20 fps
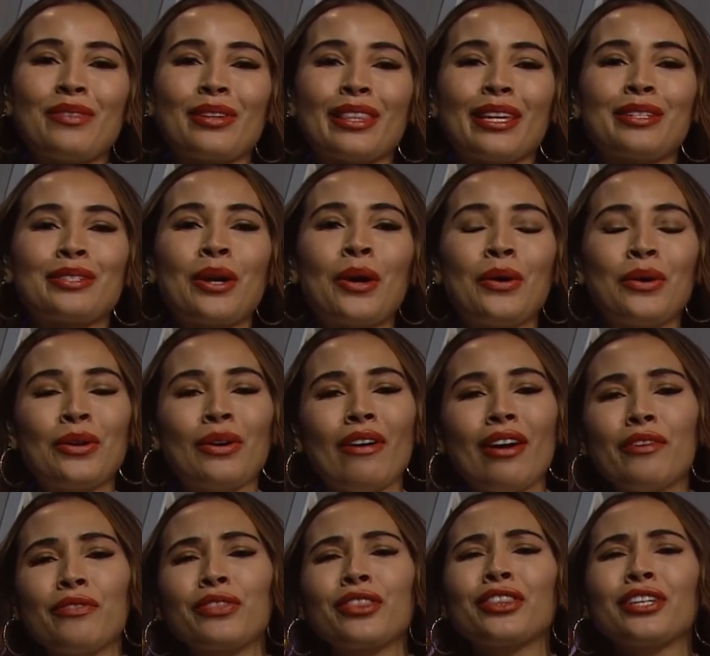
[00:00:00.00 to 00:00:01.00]
with a total
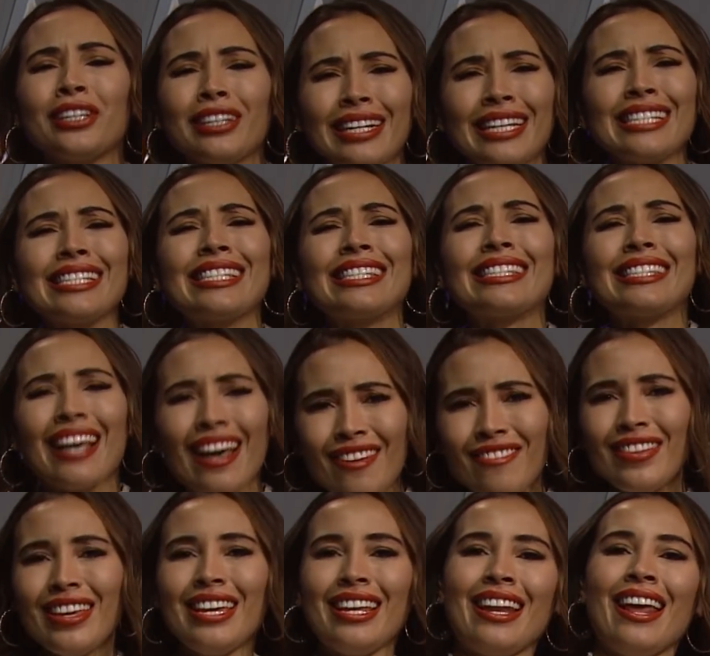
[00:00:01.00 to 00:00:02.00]
of
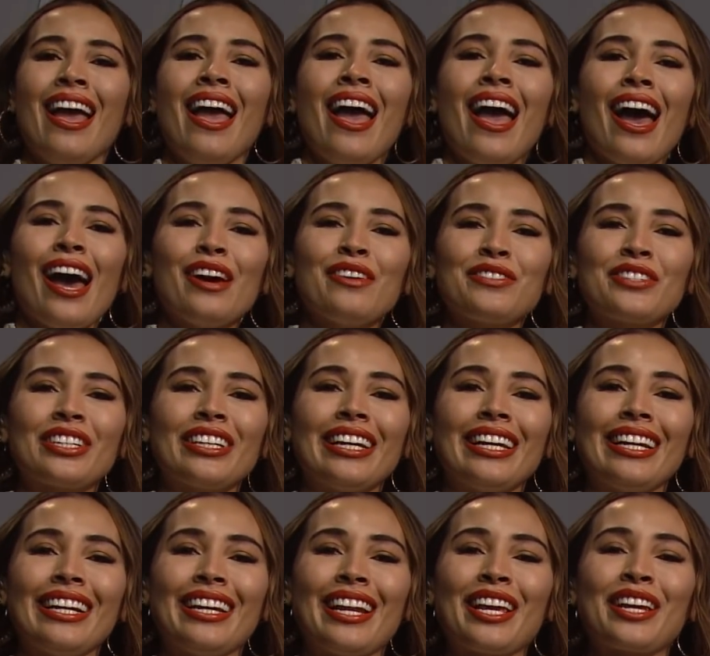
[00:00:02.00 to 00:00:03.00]
37 after
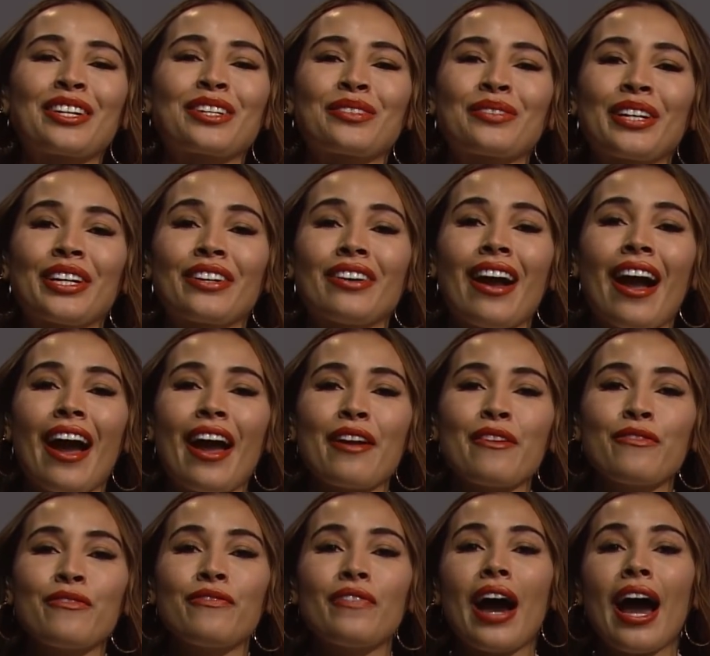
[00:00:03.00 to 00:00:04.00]
hitting a career-high
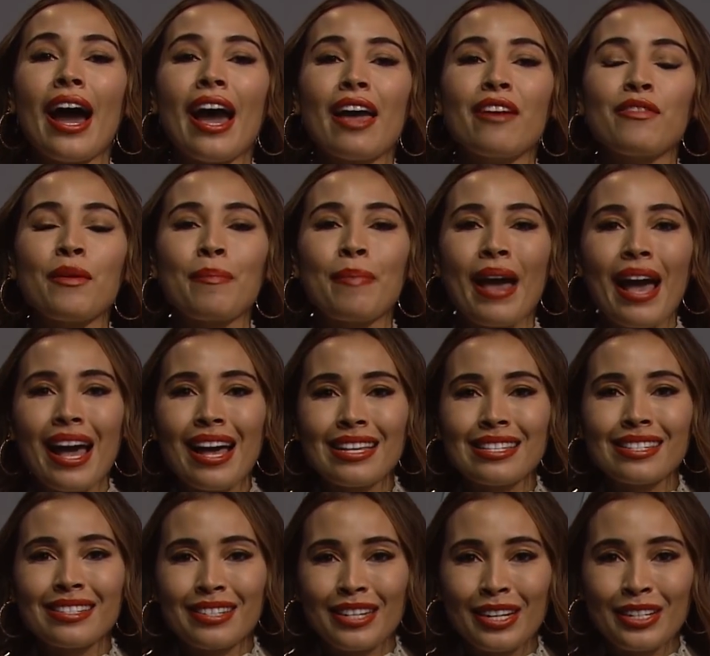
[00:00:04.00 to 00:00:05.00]
5
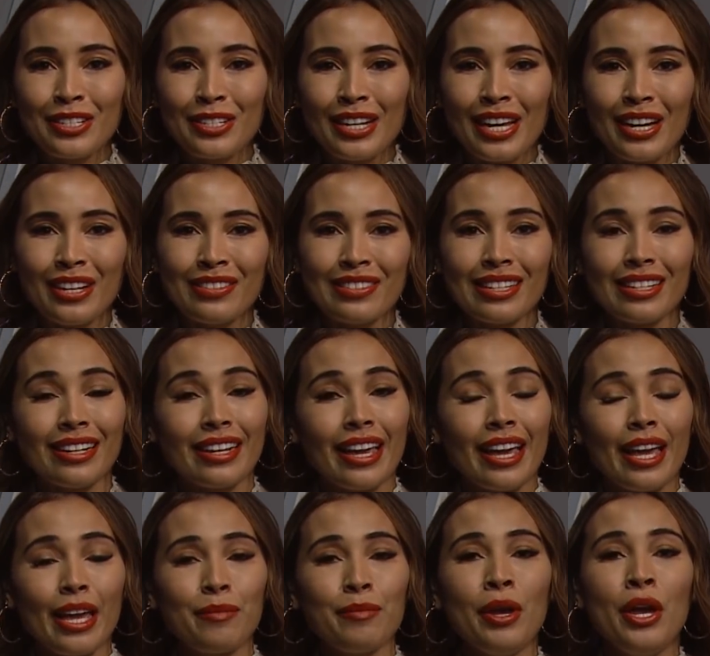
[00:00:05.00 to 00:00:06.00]
passed touchdowns in a
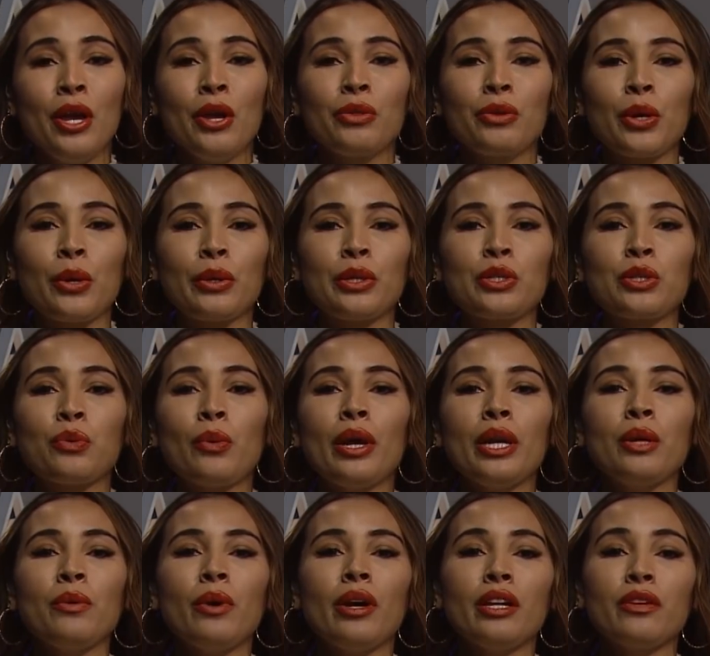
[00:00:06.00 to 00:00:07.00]
game, throwing
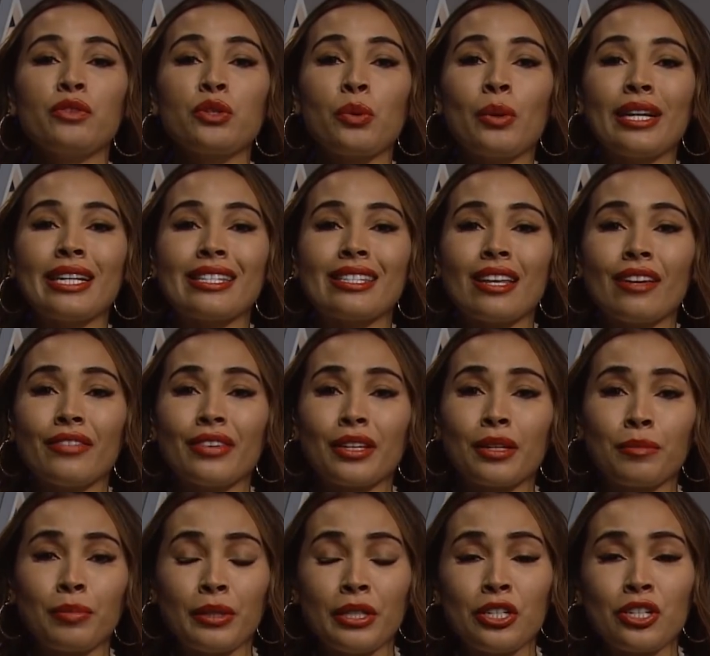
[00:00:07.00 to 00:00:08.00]
21 of 27
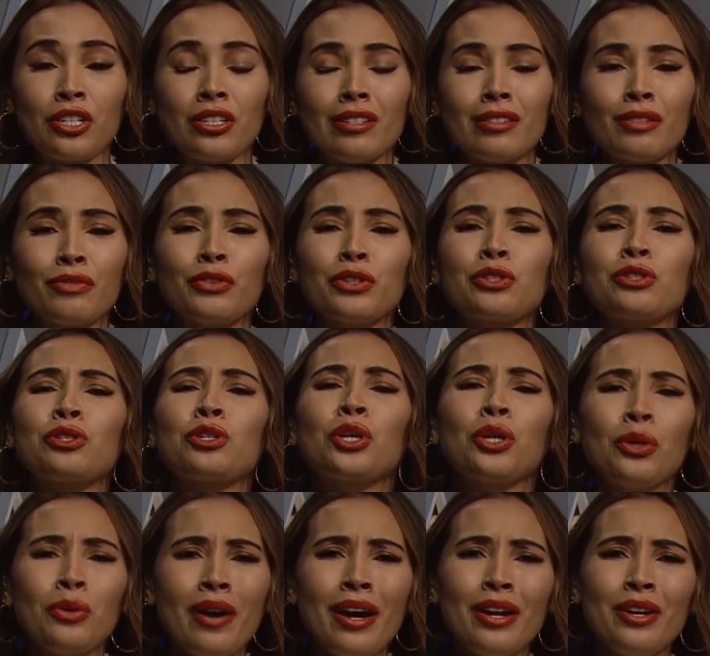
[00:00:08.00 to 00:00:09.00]
completions for
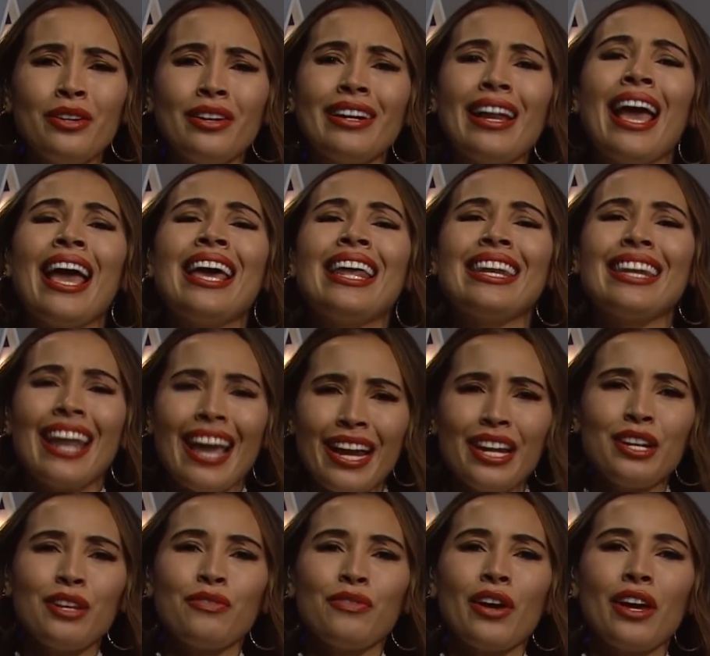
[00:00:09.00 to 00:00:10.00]

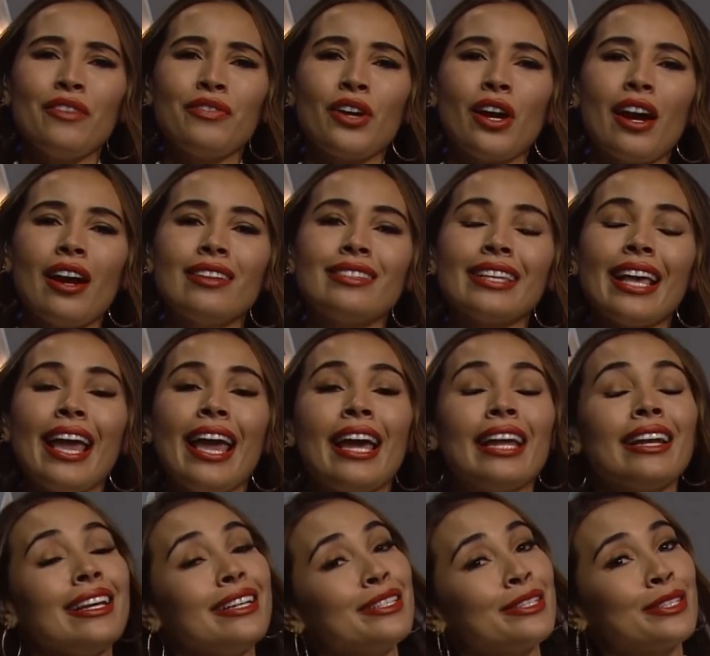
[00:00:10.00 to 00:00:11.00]
295 yards
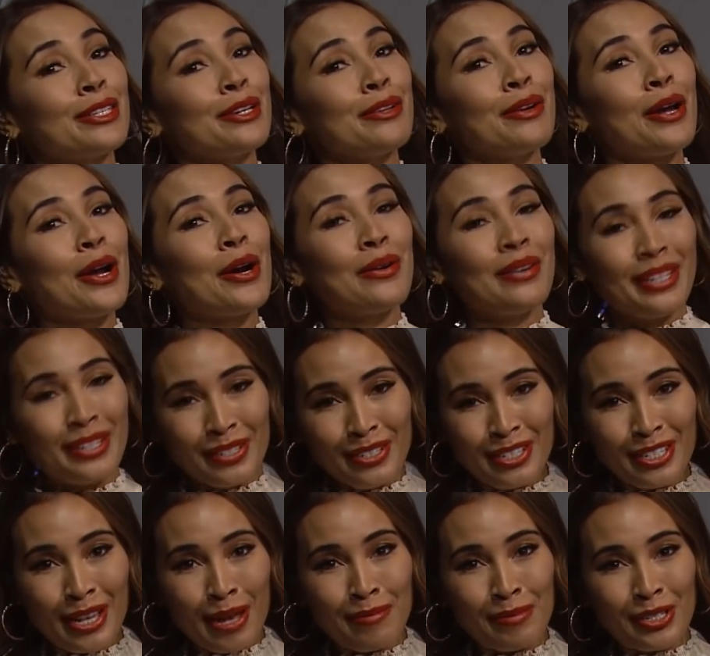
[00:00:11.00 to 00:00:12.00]
and 0
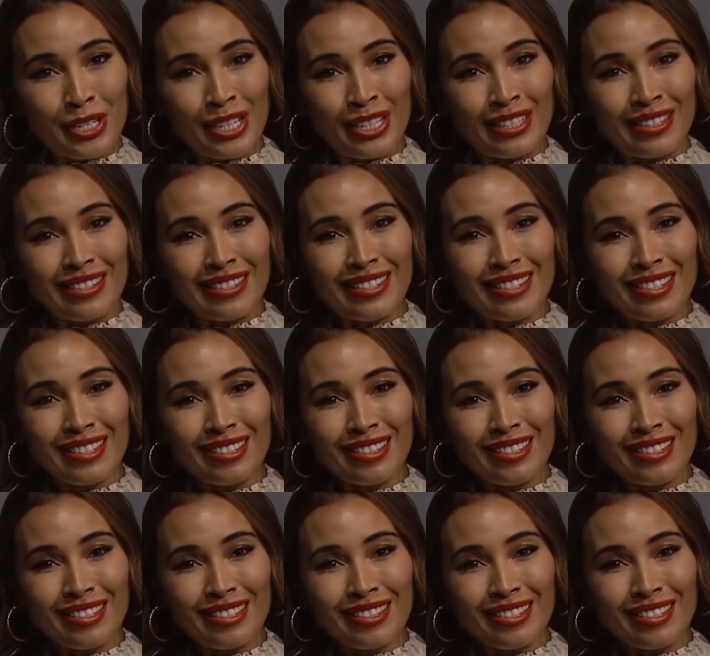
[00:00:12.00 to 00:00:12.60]
interceptions.